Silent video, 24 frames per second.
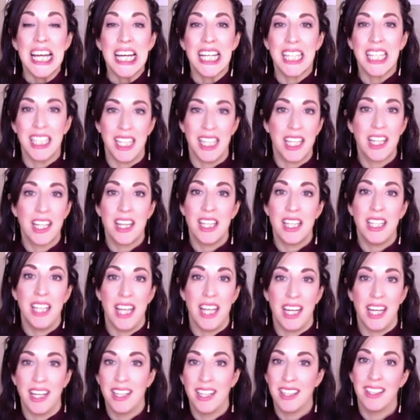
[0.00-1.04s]
Click the
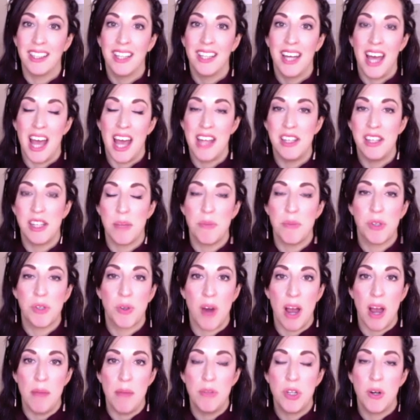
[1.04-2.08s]
link and
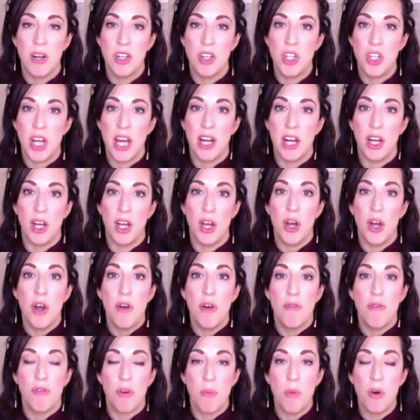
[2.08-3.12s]
subscribe to our channel
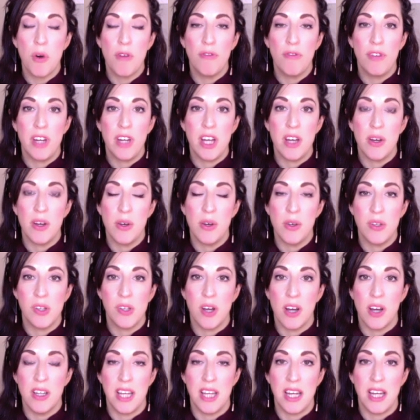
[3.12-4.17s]
for more videos
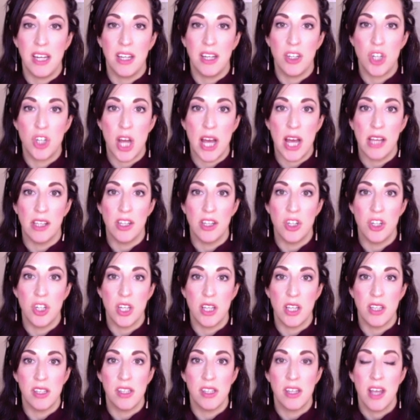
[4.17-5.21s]
on dating
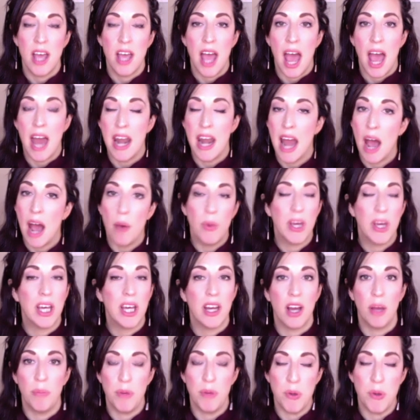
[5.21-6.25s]
challenges and how we can
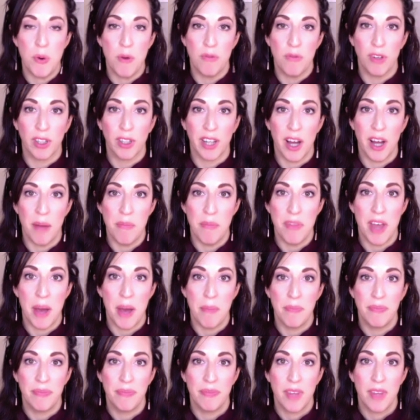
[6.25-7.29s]
help you overcome
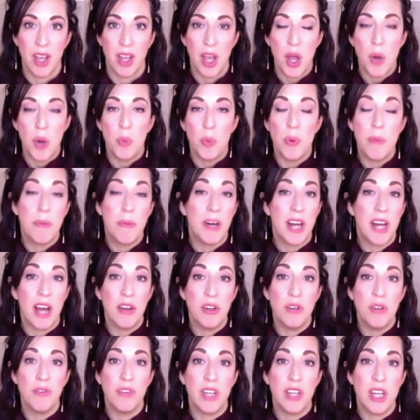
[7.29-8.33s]
them. We put out
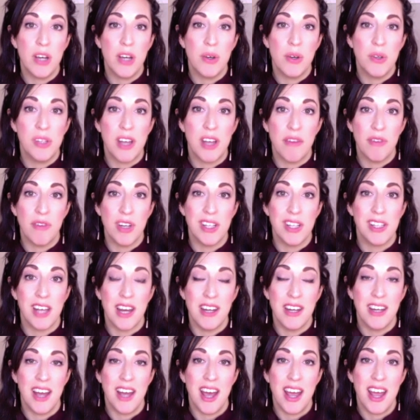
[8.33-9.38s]
new videos every
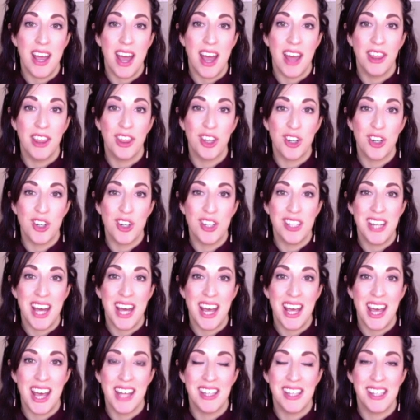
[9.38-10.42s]
Sunday and
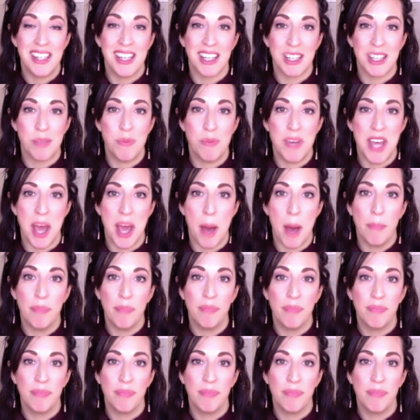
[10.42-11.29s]
Thursday at 6 p.m.